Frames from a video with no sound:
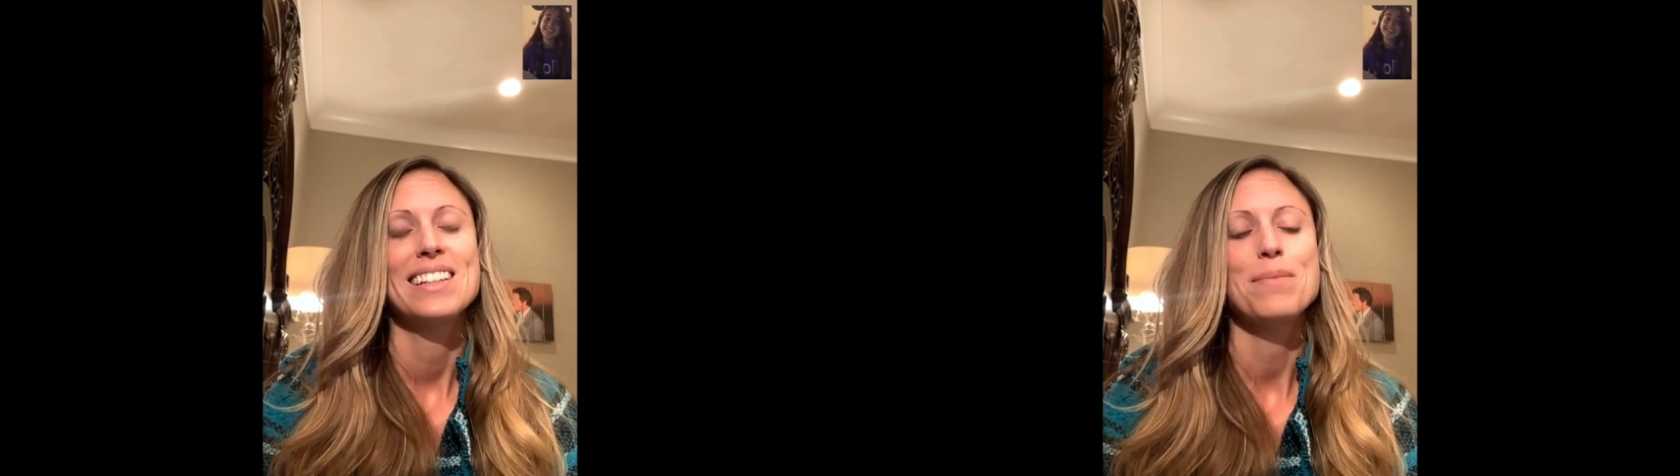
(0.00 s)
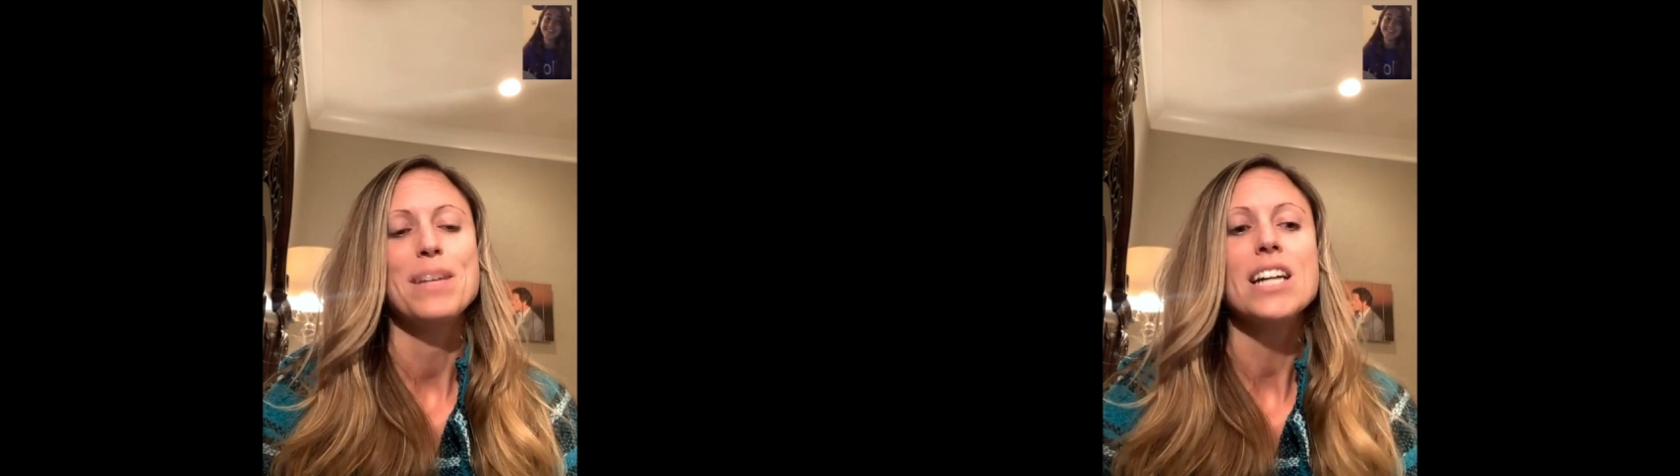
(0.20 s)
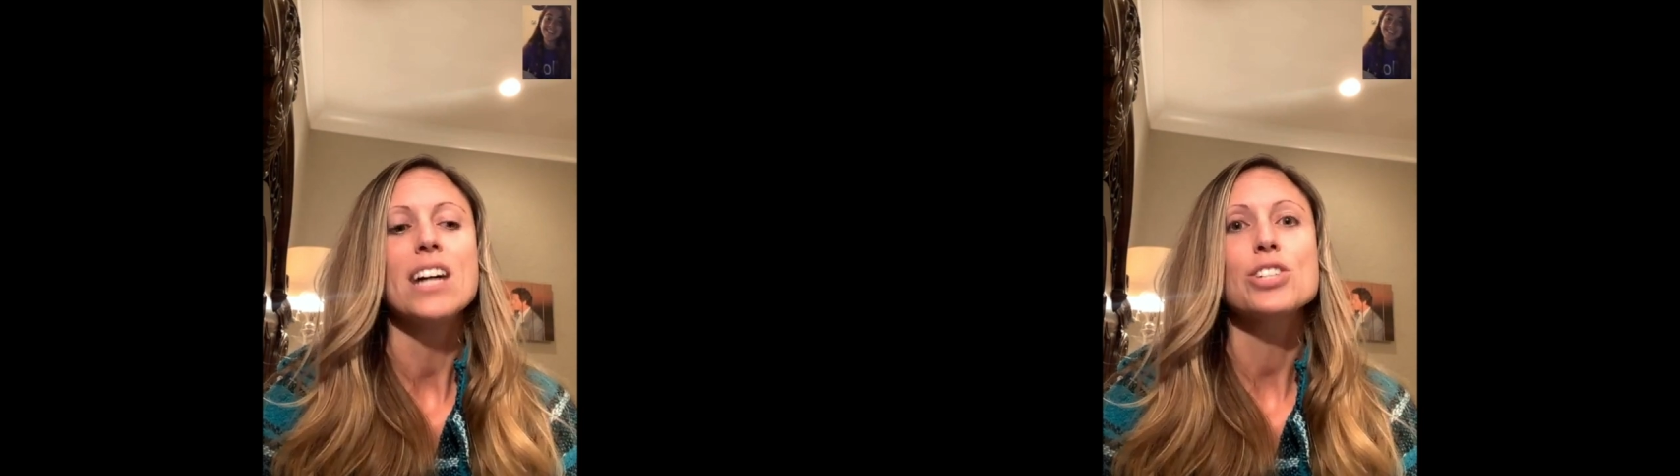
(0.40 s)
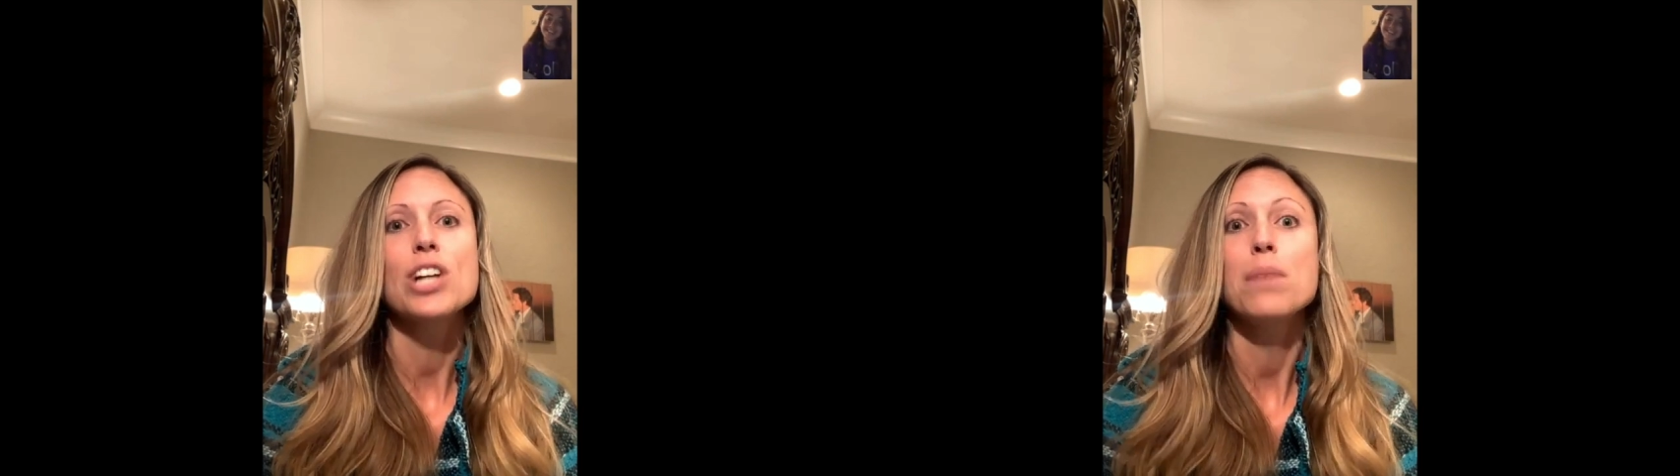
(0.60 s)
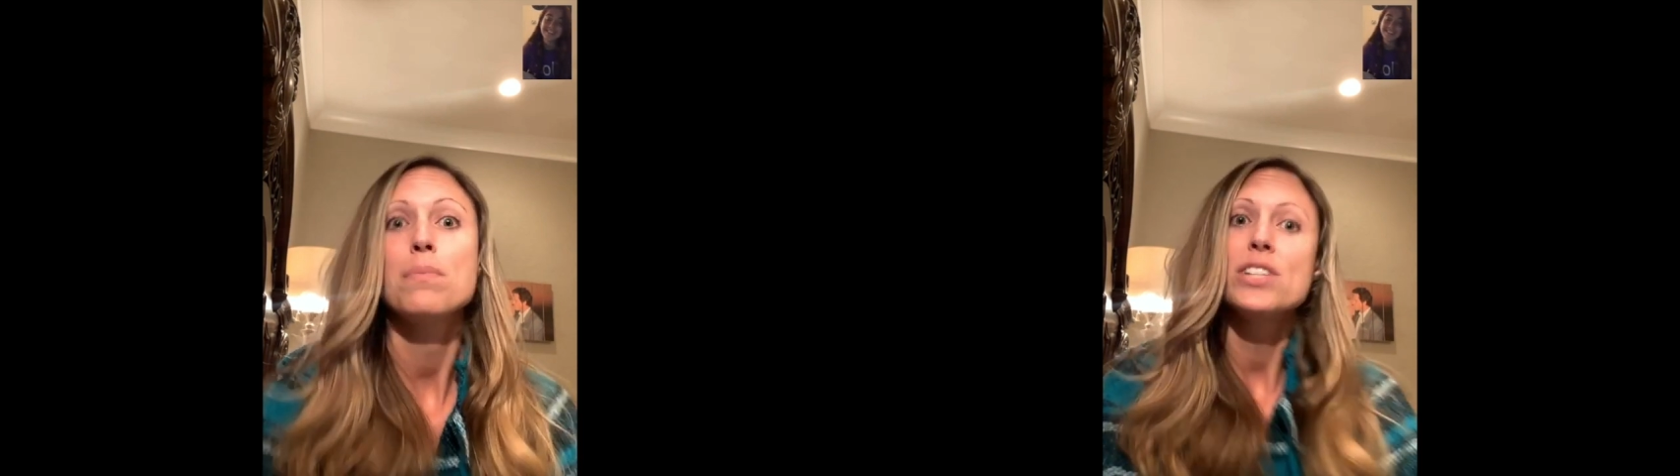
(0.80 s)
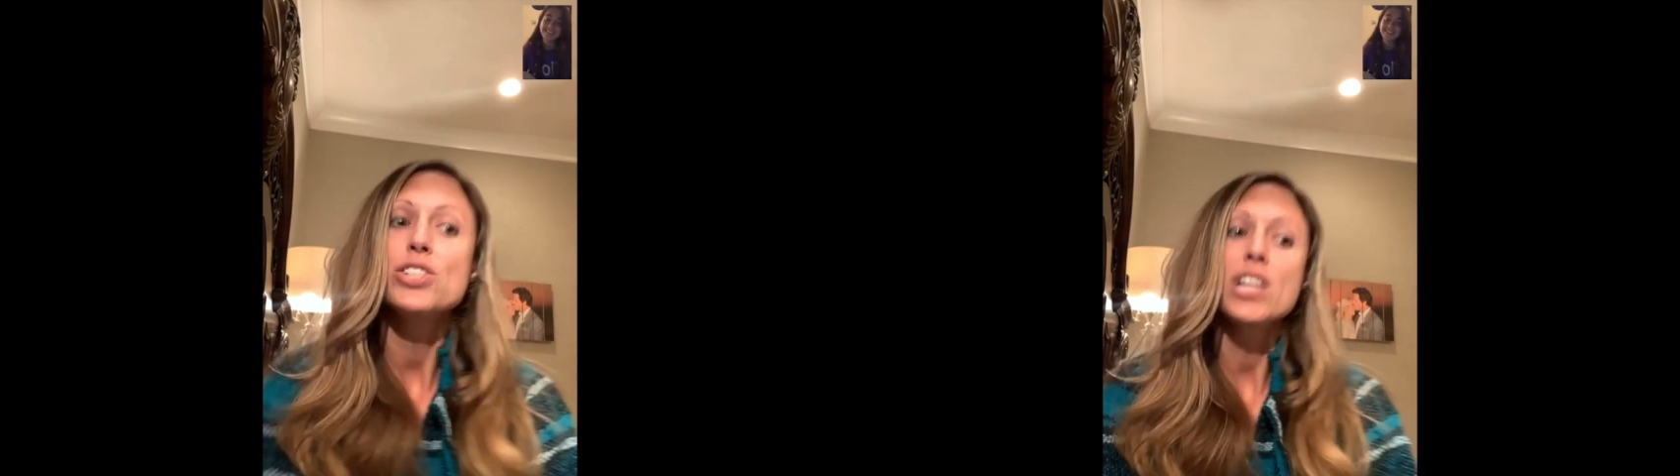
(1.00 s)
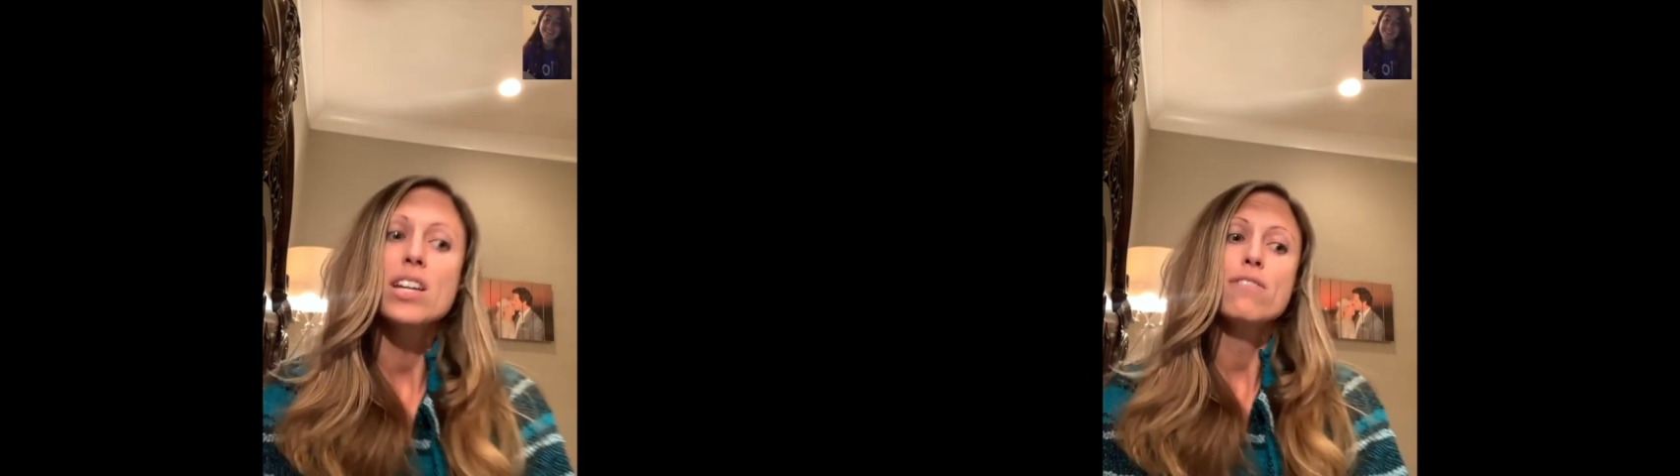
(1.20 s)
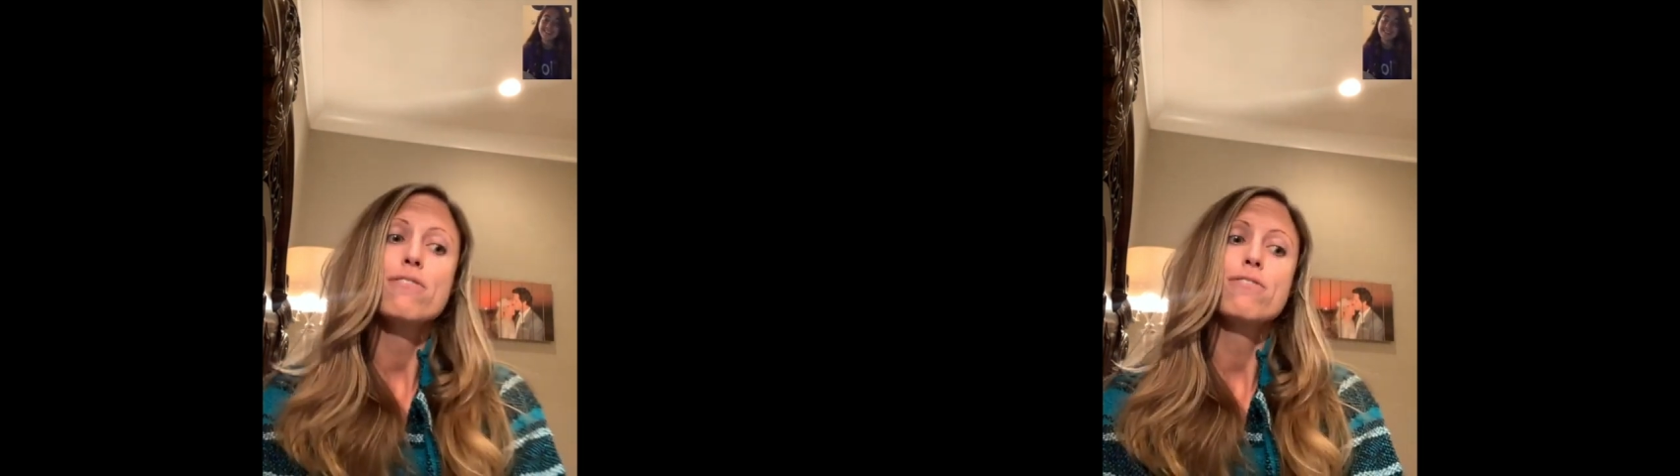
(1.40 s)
My doctor had mentioned